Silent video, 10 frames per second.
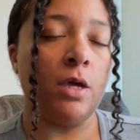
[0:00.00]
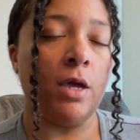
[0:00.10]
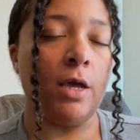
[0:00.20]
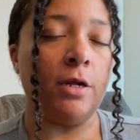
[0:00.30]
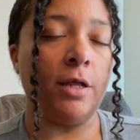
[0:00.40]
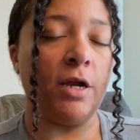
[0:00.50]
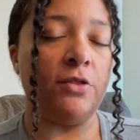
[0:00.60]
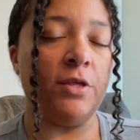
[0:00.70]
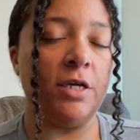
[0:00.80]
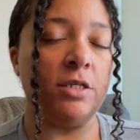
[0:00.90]
and a lot of
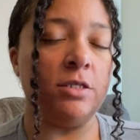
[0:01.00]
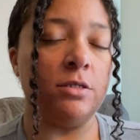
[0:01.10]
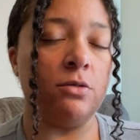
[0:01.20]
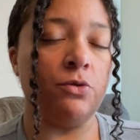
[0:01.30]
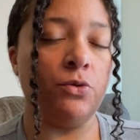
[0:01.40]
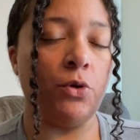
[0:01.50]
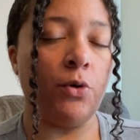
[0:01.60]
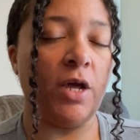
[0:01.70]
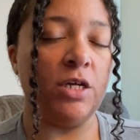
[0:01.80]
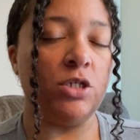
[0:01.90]
things
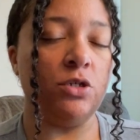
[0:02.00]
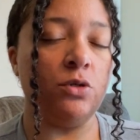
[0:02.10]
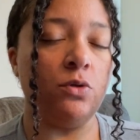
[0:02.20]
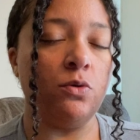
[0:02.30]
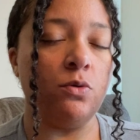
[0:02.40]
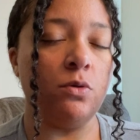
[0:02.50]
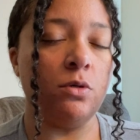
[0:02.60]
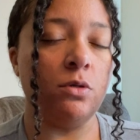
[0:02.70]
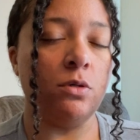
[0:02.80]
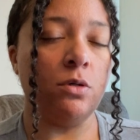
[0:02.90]
thrown at you
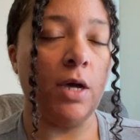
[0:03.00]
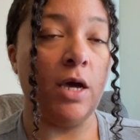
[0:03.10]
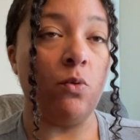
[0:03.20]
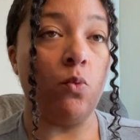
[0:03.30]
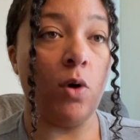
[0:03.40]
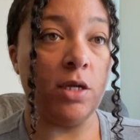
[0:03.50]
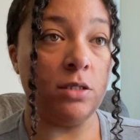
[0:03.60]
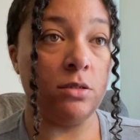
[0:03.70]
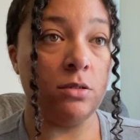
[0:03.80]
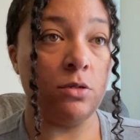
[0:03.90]
at
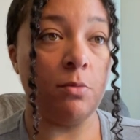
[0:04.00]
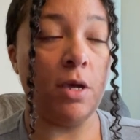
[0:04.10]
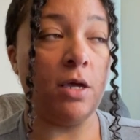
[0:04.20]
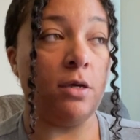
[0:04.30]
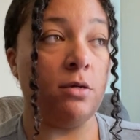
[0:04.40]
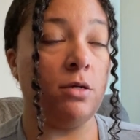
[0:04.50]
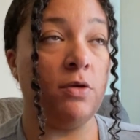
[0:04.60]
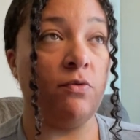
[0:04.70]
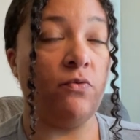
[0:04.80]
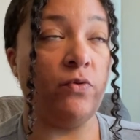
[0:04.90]
once. You may
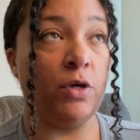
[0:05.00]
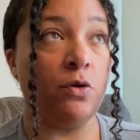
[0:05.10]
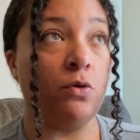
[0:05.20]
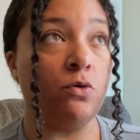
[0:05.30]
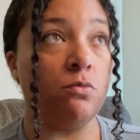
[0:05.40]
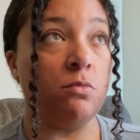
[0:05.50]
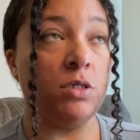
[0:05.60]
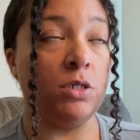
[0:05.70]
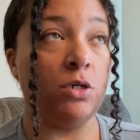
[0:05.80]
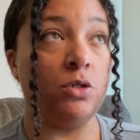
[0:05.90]
even feel
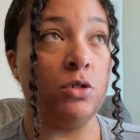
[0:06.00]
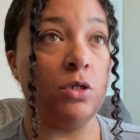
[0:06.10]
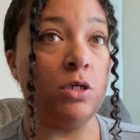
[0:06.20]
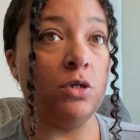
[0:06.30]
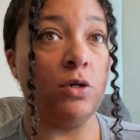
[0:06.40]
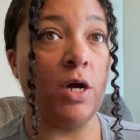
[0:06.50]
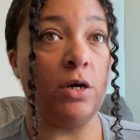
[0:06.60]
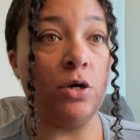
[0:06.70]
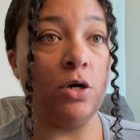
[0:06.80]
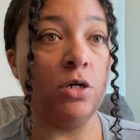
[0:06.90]
misunderstood or not
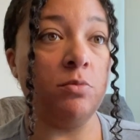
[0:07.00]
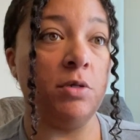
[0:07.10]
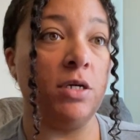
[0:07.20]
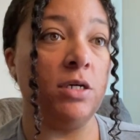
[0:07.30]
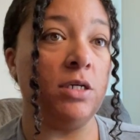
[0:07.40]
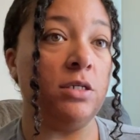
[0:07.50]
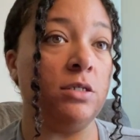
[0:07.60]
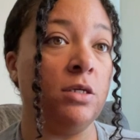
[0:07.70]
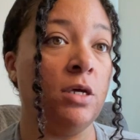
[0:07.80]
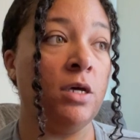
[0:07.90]
heard because
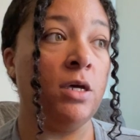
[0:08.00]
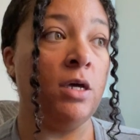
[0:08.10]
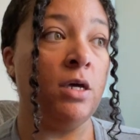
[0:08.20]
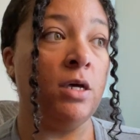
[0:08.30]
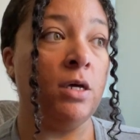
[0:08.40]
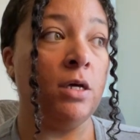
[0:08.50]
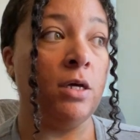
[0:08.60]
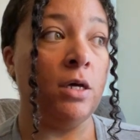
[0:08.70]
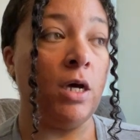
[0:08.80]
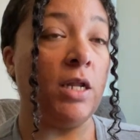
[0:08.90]

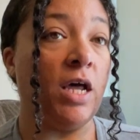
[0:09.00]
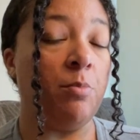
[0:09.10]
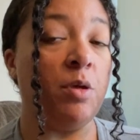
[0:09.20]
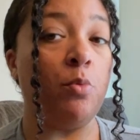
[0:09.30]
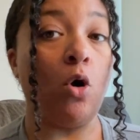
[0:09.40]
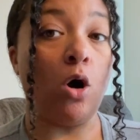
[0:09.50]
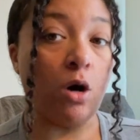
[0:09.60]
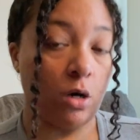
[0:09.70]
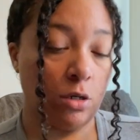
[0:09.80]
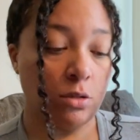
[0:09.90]
a lot of people
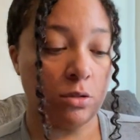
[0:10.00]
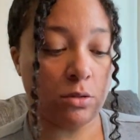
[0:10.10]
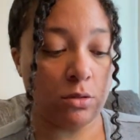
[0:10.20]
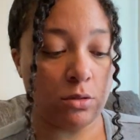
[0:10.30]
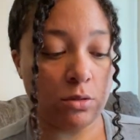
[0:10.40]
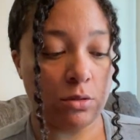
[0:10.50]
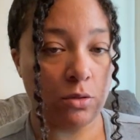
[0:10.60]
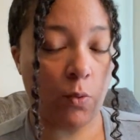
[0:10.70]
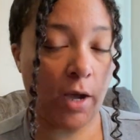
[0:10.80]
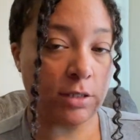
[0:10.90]
are
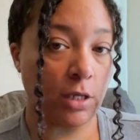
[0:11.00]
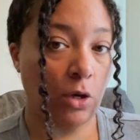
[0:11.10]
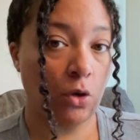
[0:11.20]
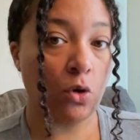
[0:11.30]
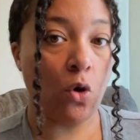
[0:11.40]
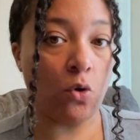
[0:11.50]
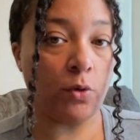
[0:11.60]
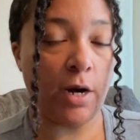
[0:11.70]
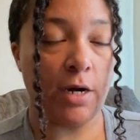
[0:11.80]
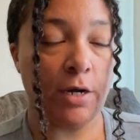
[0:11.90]
waxing cold
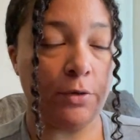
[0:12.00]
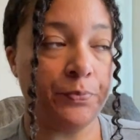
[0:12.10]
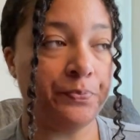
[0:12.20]
right now.